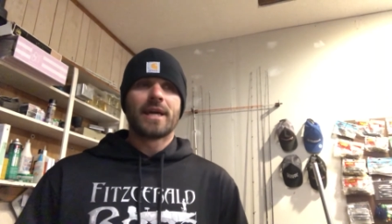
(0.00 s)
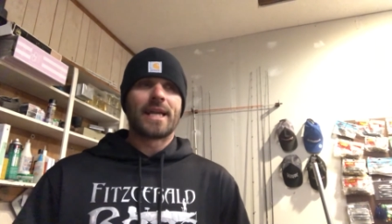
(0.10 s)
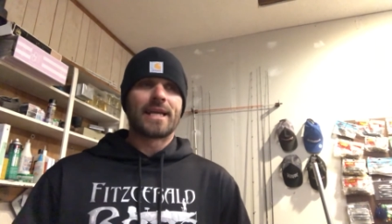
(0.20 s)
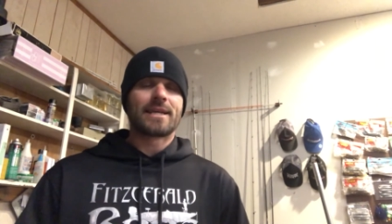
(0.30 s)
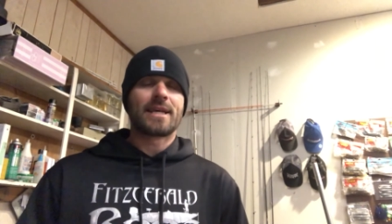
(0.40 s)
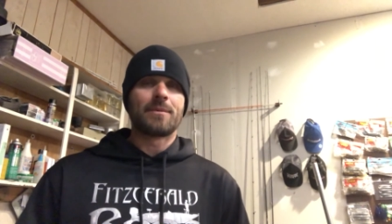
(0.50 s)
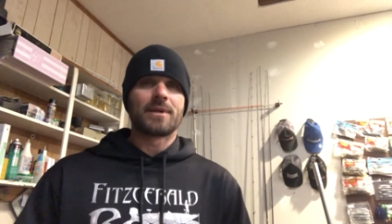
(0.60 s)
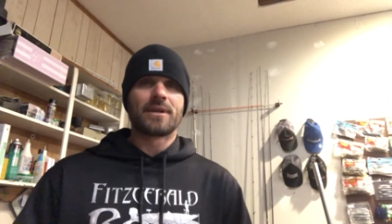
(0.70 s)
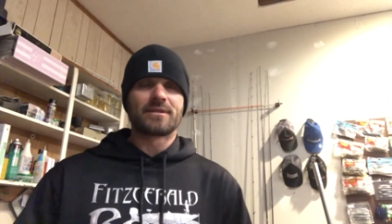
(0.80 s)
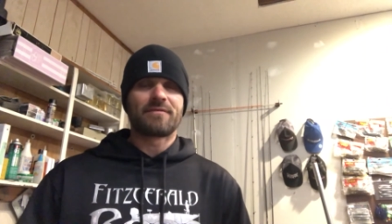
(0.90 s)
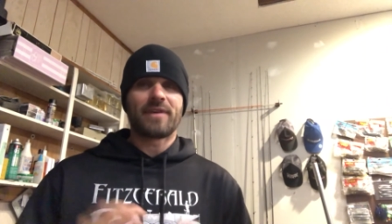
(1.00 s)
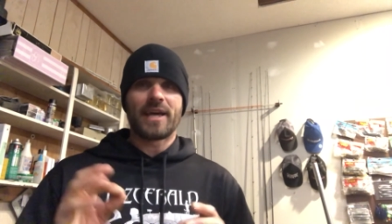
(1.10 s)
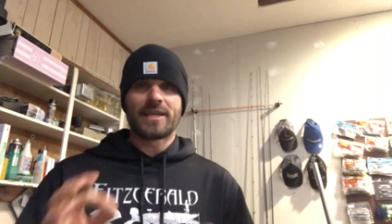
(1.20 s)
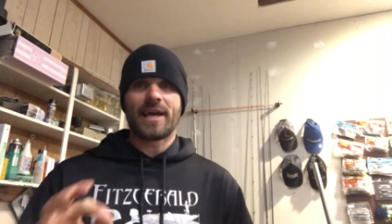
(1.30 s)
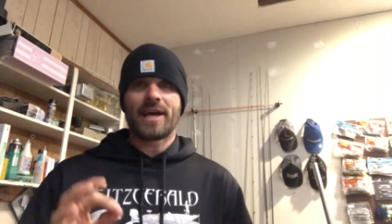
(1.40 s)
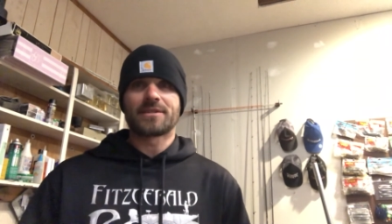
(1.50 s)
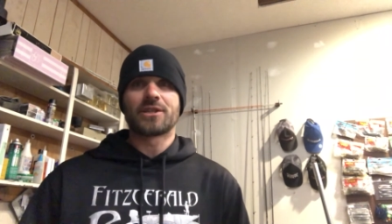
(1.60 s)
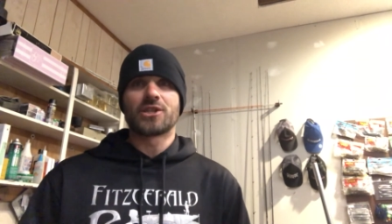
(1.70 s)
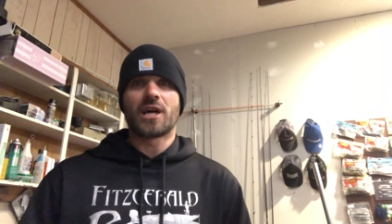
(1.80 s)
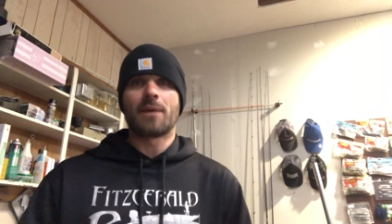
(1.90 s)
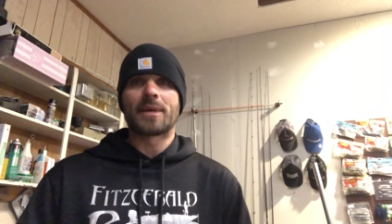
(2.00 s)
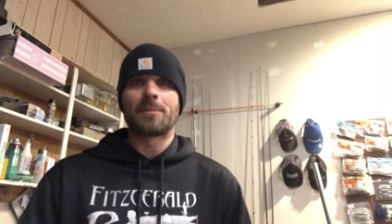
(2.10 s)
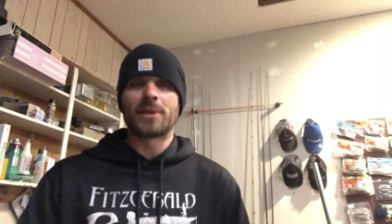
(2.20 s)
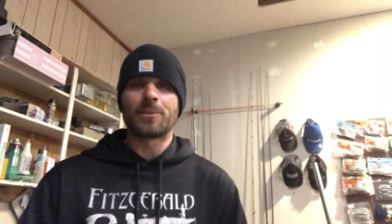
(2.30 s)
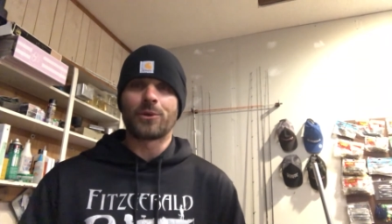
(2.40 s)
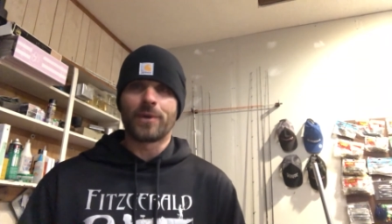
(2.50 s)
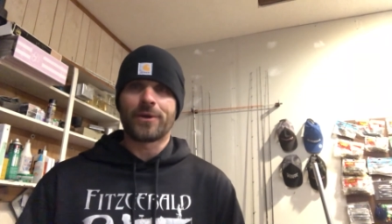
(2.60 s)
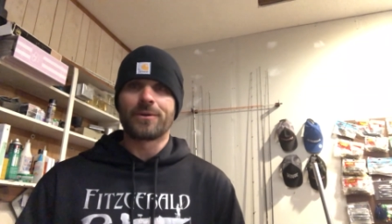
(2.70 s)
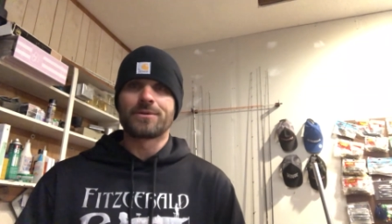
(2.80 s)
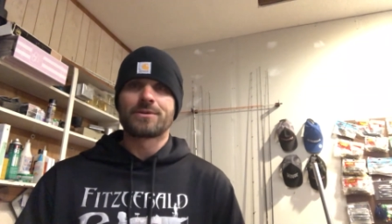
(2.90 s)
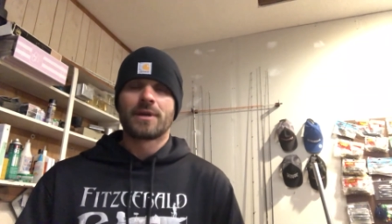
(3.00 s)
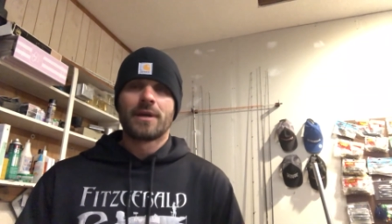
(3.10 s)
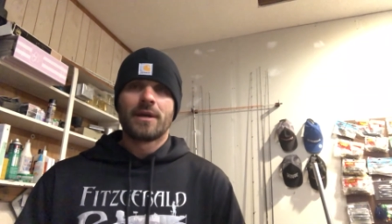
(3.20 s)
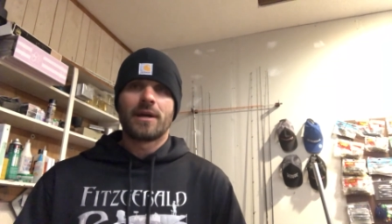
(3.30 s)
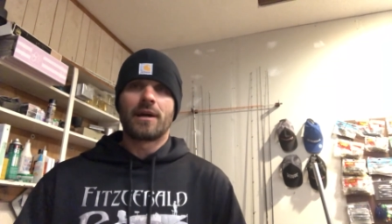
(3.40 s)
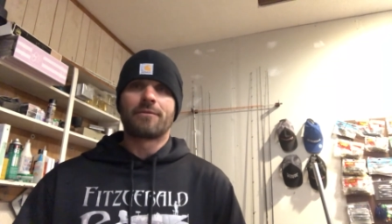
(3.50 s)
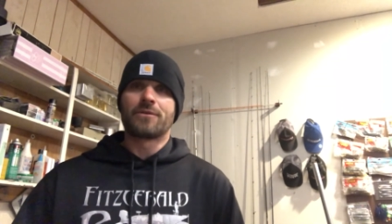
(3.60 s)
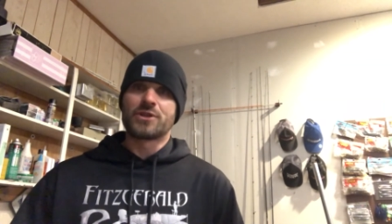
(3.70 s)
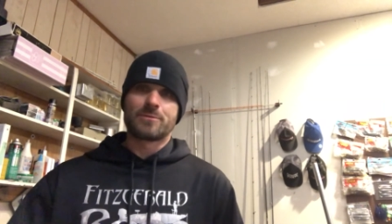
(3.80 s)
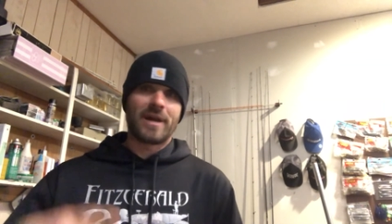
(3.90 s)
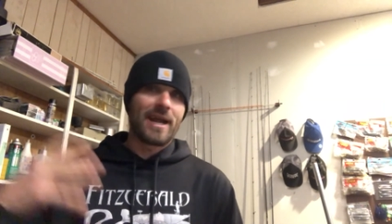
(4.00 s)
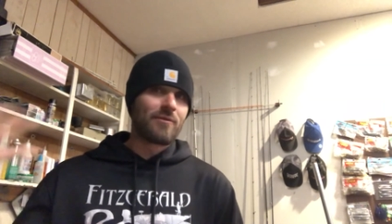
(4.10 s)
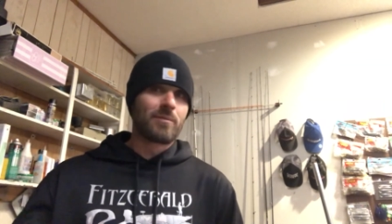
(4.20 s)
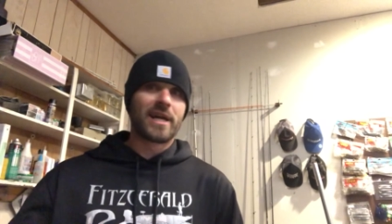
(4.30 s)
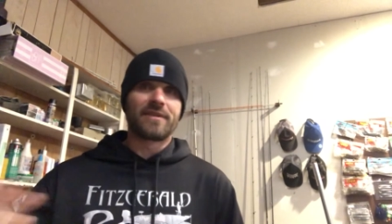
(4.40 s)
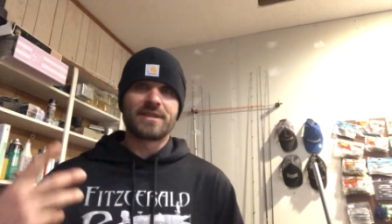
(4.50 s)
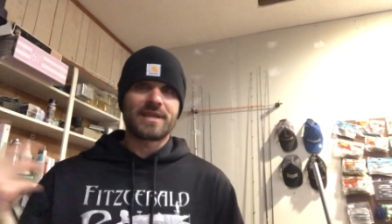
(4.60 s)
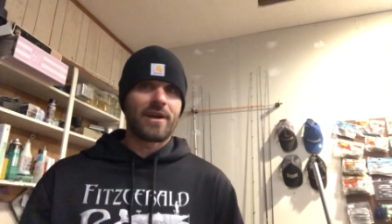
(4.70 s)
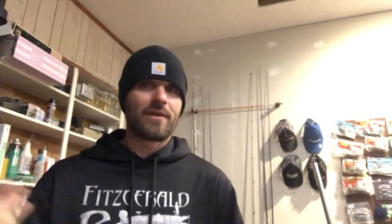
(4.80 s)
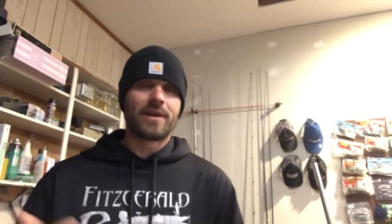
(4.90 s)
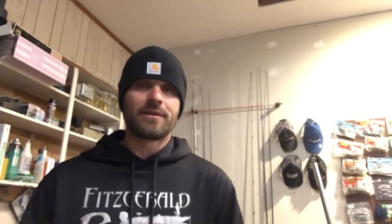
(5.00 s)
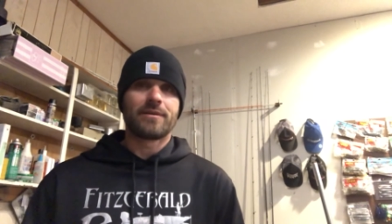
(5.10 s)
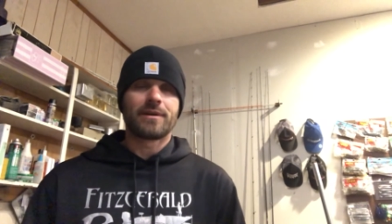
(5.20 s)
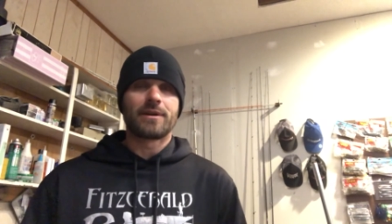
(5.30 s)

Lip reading: and he does a fantastic job keeping up with the records for just about everybody in this area,